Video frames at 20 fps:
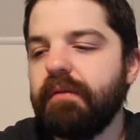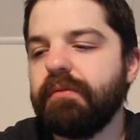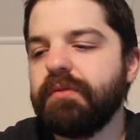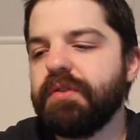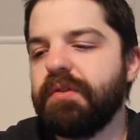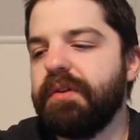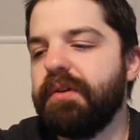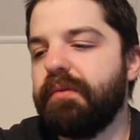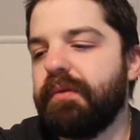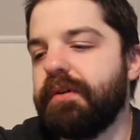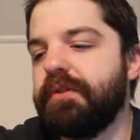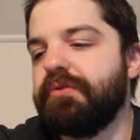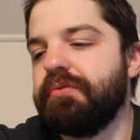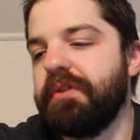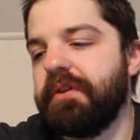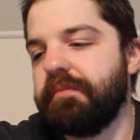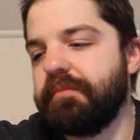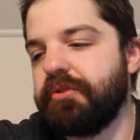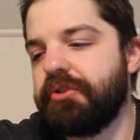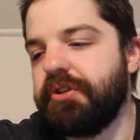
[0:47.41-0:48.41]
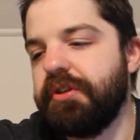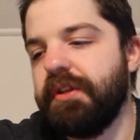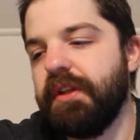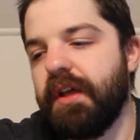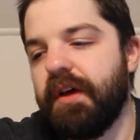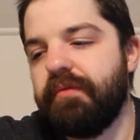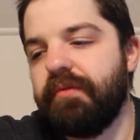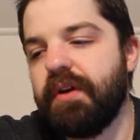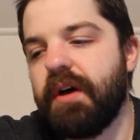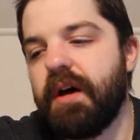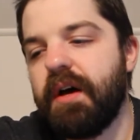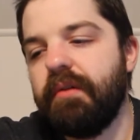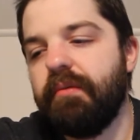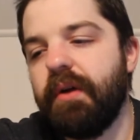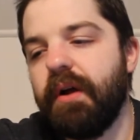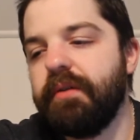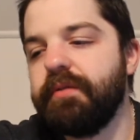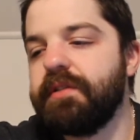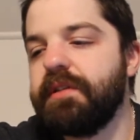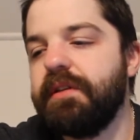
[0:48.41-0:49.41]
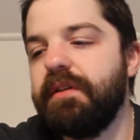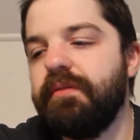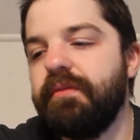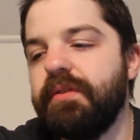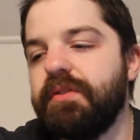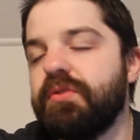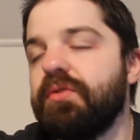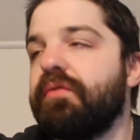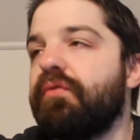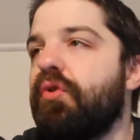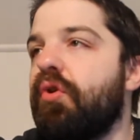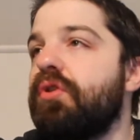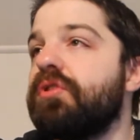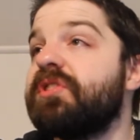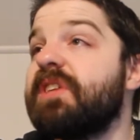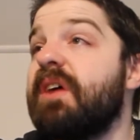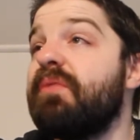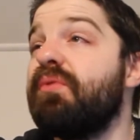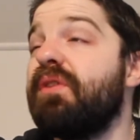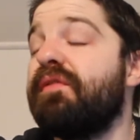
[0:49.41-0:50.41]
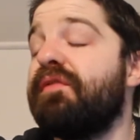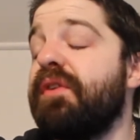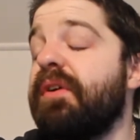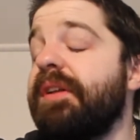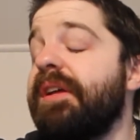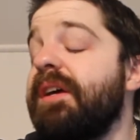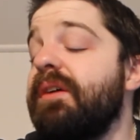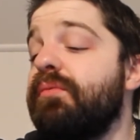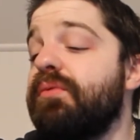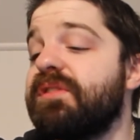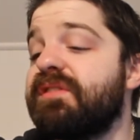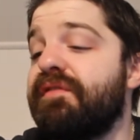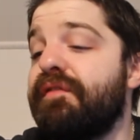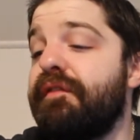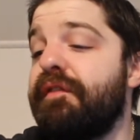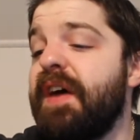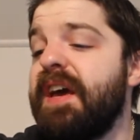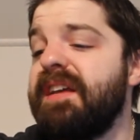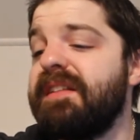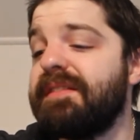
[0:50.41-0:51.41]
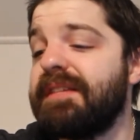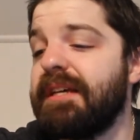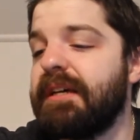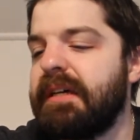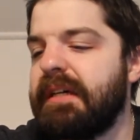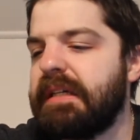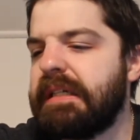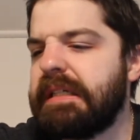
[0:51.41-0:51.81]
There's only one drink machine left on when I was leaving, so of course I refilled it. It was fate.